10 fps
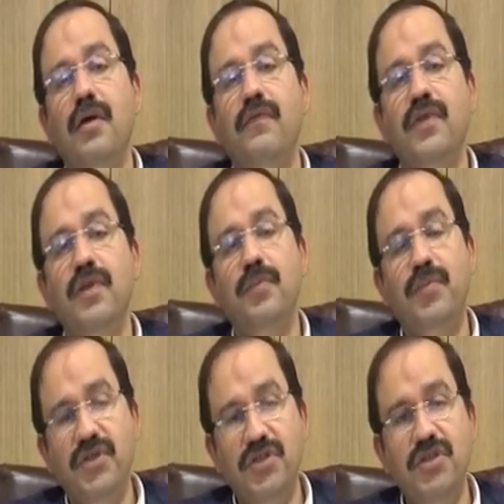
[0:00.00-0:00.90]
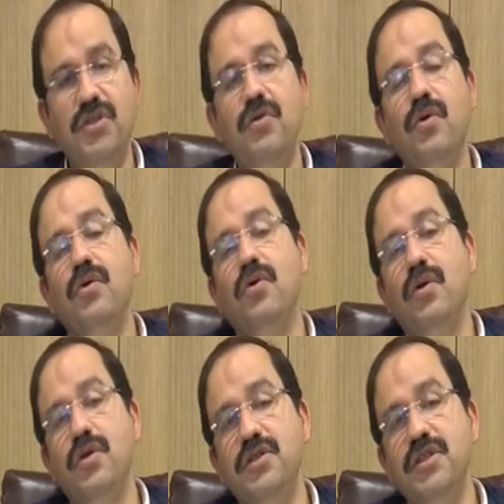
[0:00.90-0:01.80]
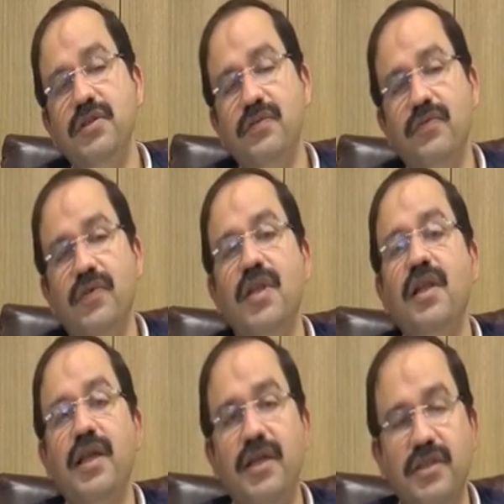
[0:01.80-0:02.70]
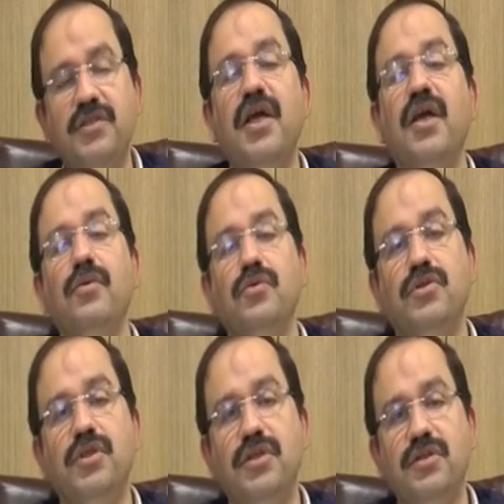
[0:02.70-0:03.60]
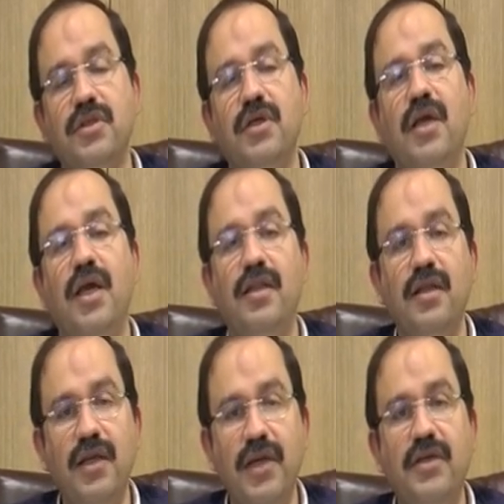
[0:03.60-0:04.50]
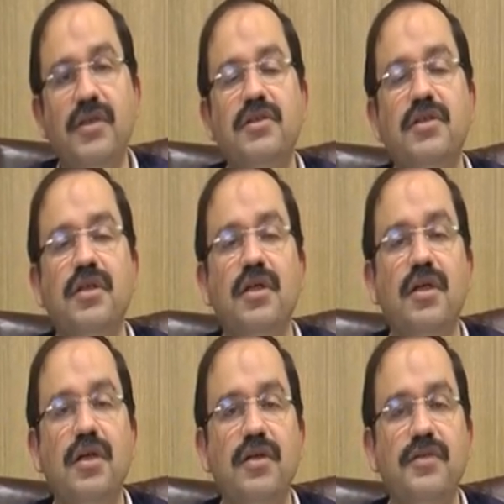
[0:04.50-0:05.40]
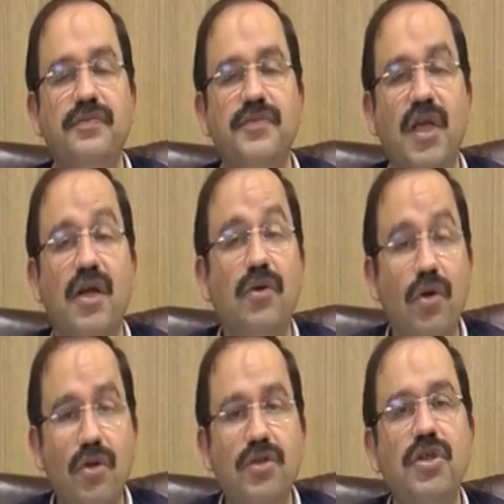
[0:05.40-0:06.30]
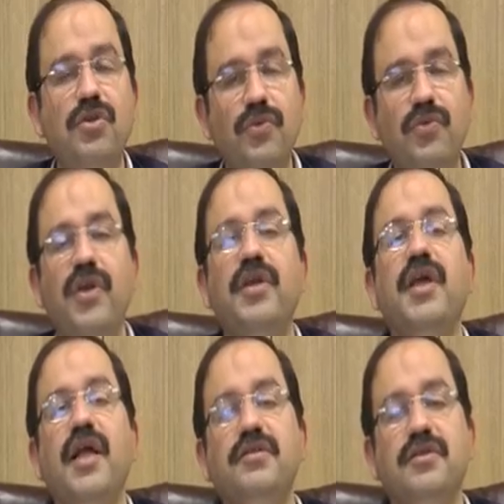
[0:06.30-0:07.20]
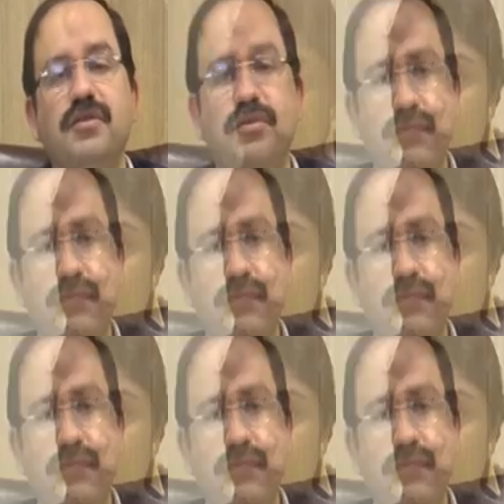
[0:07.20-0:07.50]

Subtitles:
with the precision oncology, with the latest diagnostics and the latest technology to treat cancers.